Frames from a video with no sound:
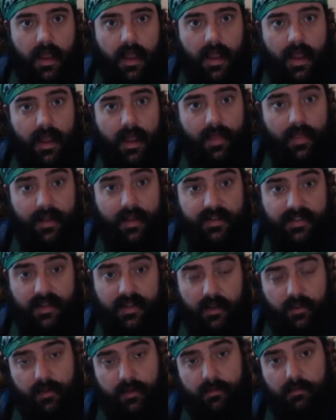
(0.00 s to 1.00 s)
and they
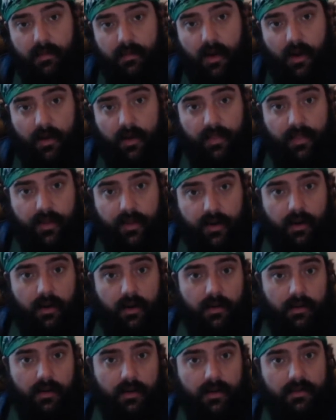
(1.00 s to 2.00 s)
sell them on
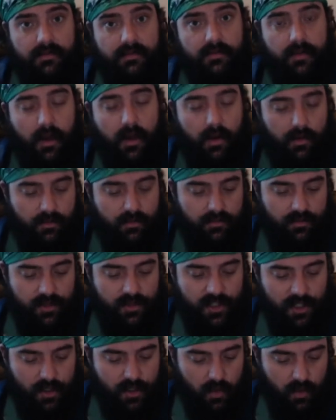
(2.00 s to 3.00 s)
their own
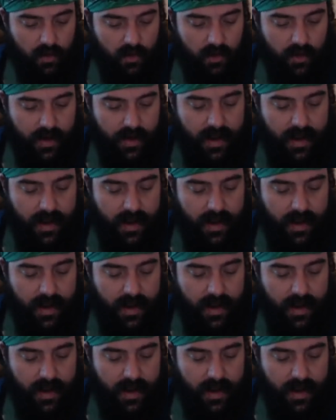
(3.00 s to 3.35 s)
store.